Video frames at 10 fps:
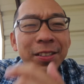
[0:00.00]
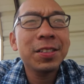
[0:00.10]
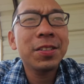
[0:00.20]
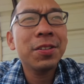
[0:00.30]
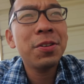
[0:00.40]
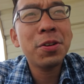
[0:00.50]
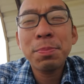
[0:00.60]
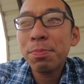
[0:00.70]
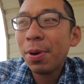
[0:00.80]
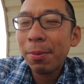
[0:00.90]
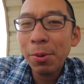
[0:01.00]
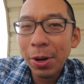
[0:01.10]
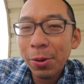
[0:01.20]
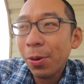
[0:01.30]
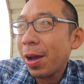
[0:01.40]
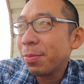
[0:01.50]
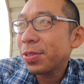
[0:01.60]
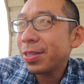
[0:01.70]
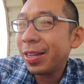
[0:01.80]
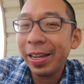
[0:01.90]
So you're probably wondering why I'm
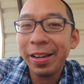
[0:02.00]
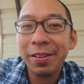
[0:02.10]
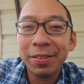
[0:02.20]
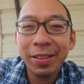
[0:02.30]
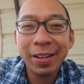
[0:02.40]
sitting here.